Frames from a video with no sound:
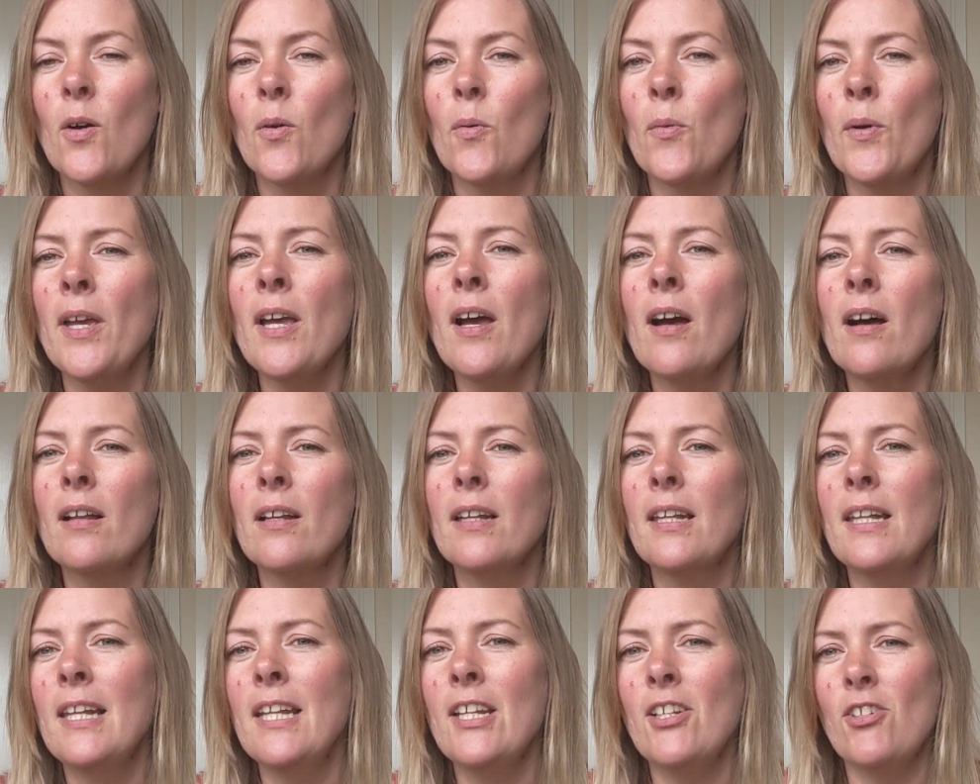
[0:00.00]
We are
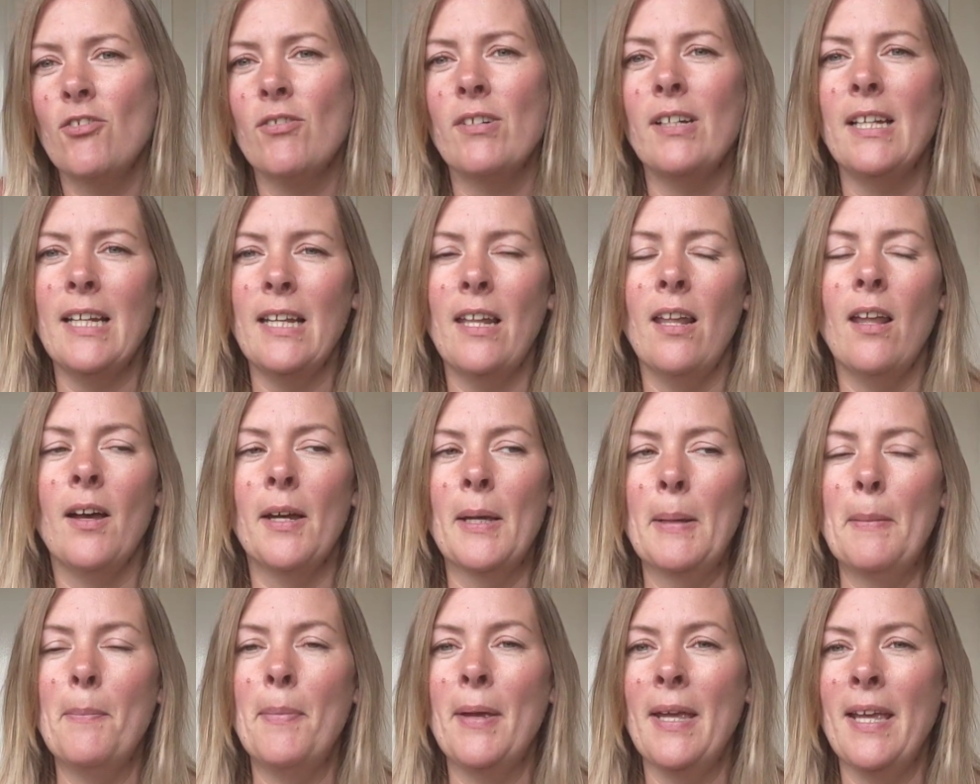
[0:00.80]
literally
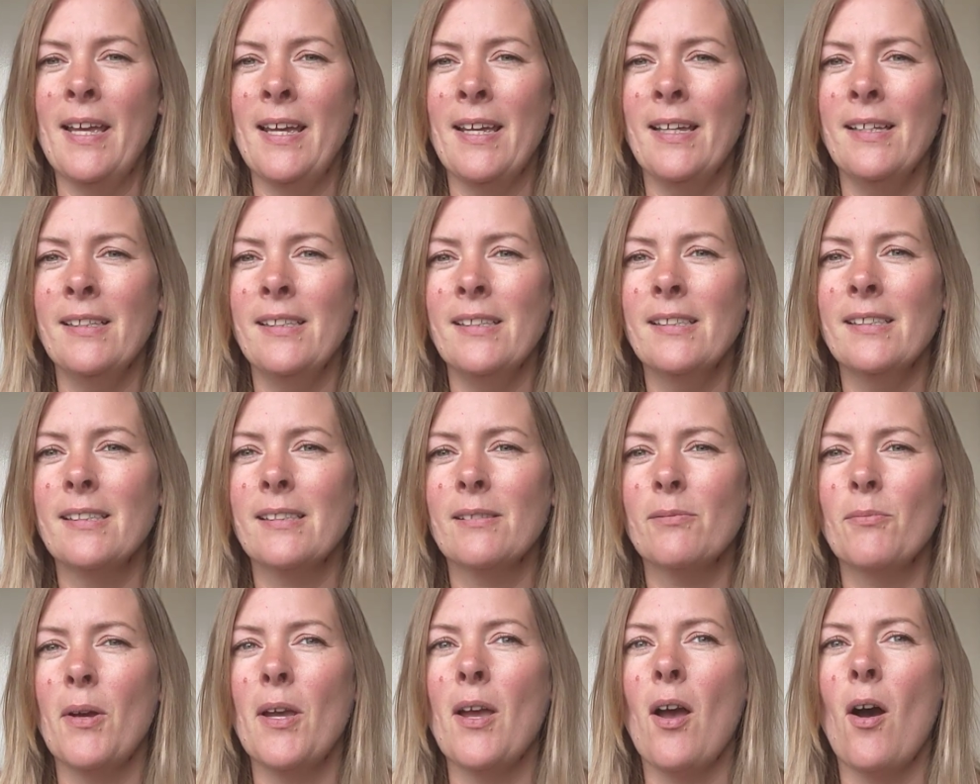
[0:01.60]
light
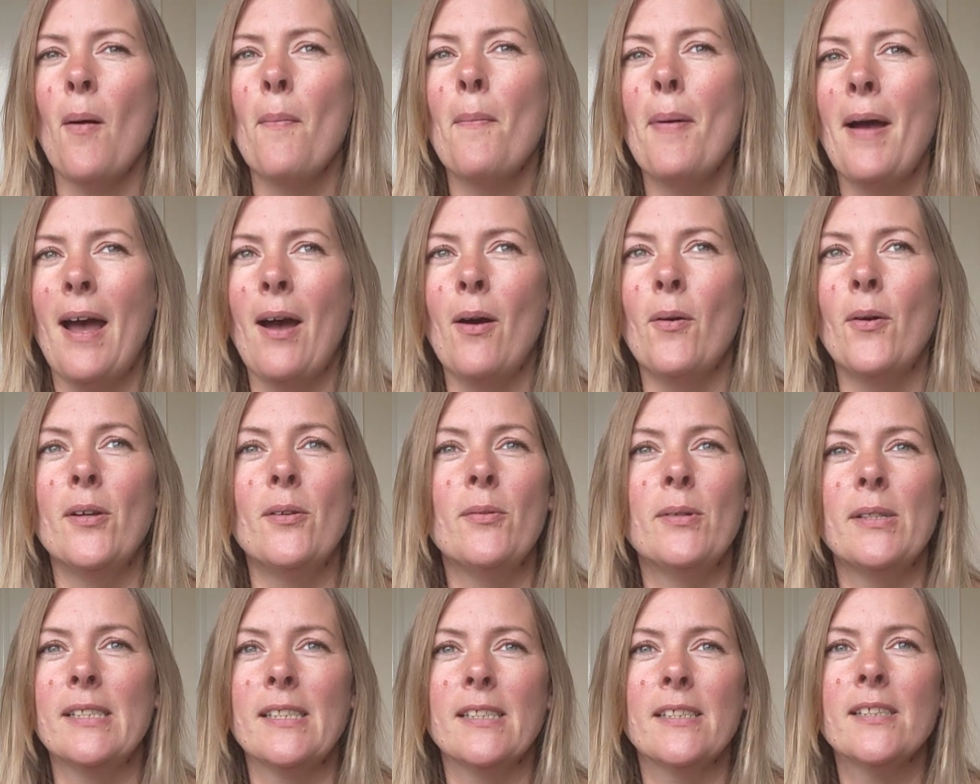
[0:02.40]
beings. We are
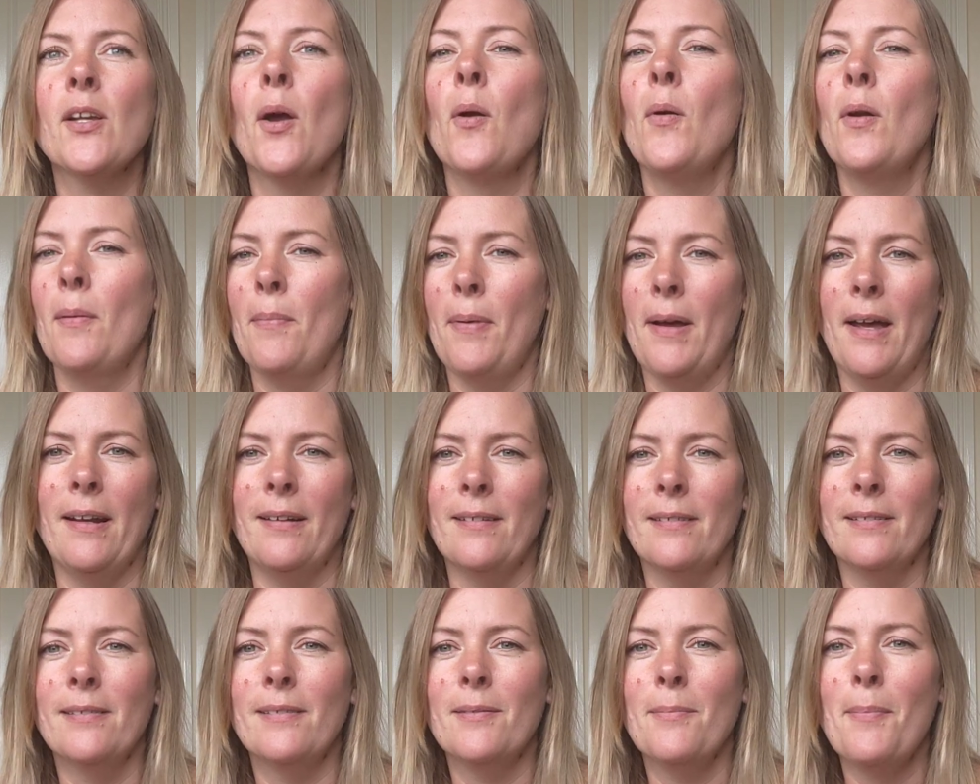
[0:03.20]
powered, we're solar
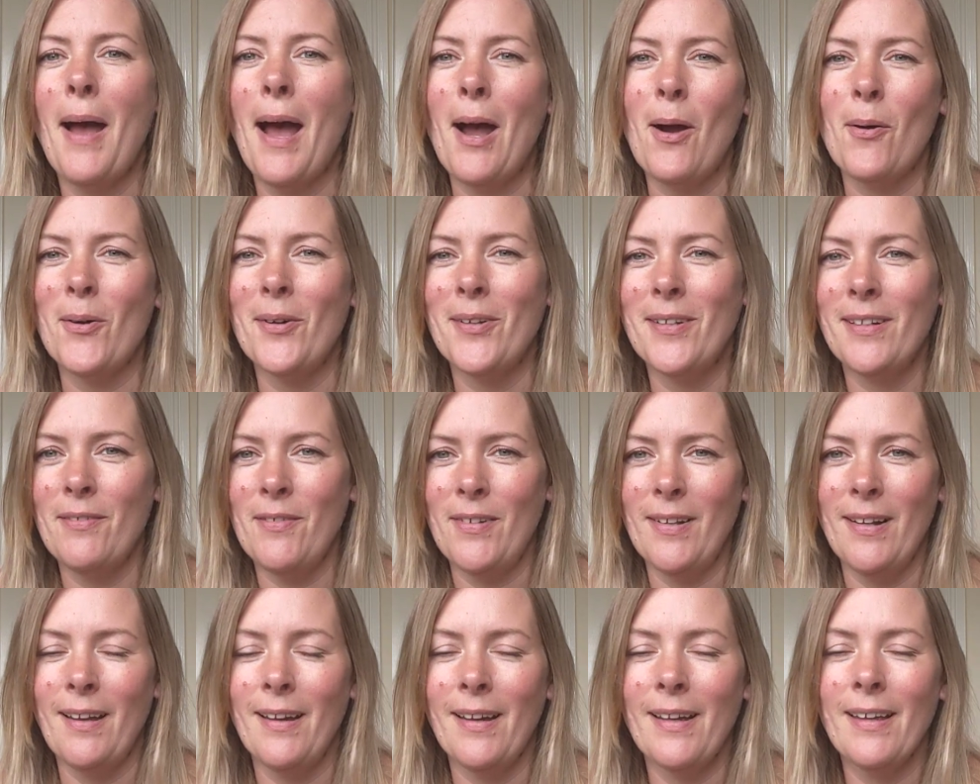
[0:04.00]
panel powered,
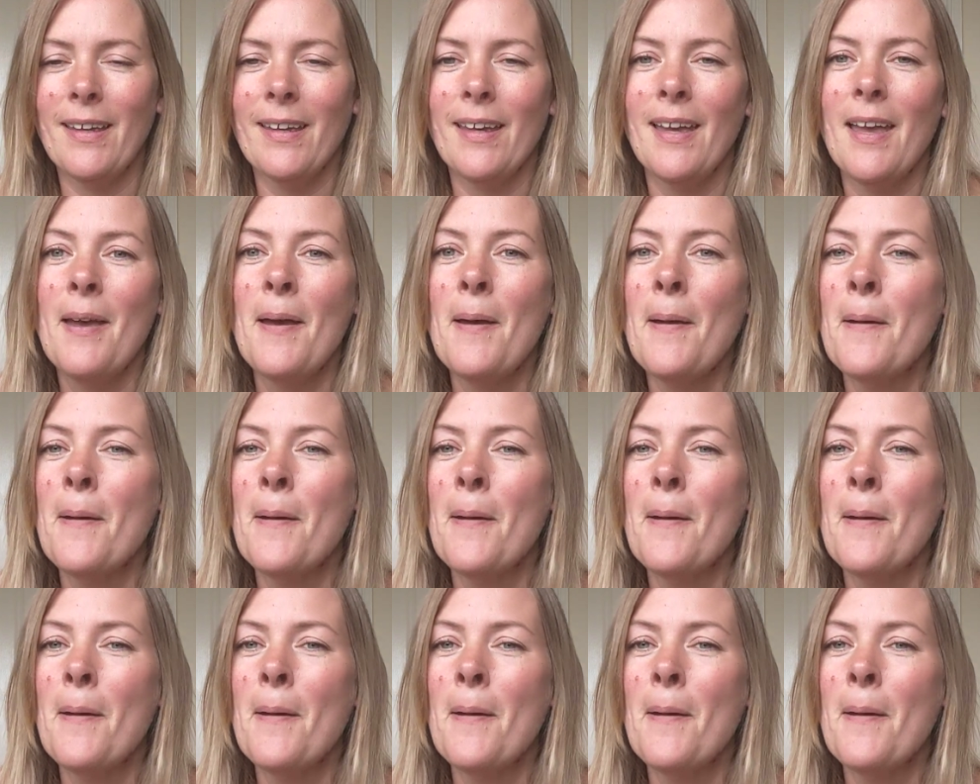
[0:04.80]
if you like.